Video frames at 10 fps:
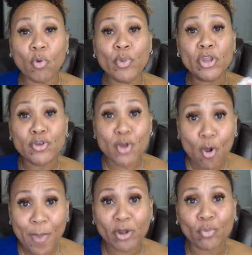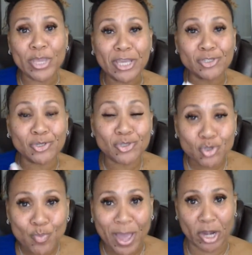When we know better, we get to
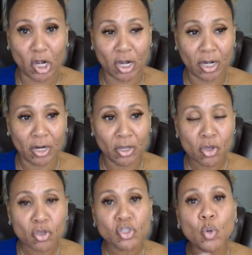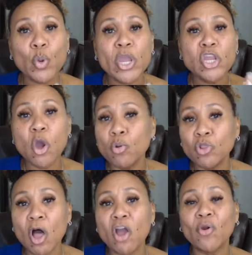do better. So we no
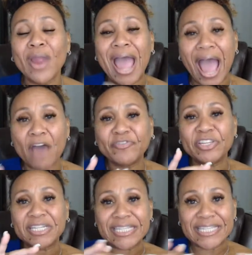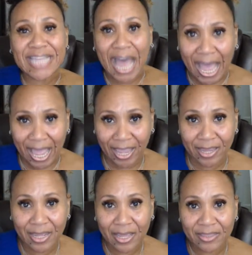longer have to
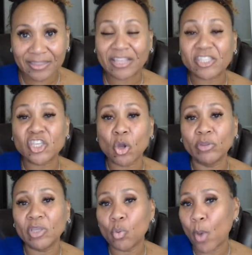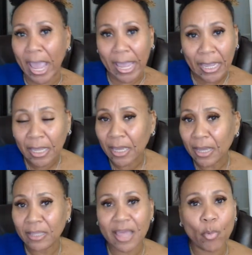decide that that's the only way
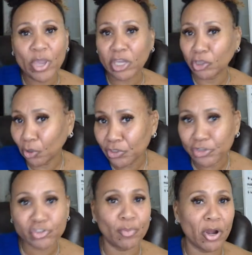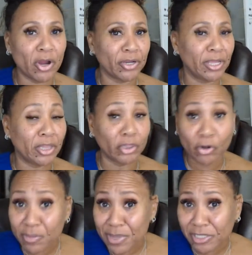that we can learn digital marketing and
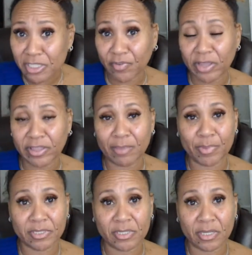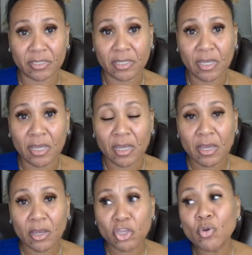learn the business of online business.
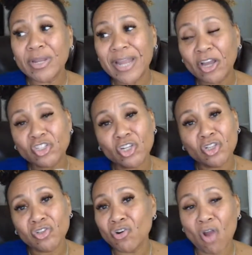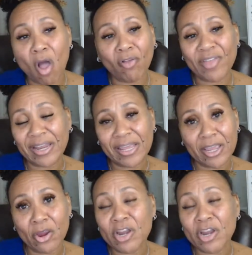You can actually learn all of that here.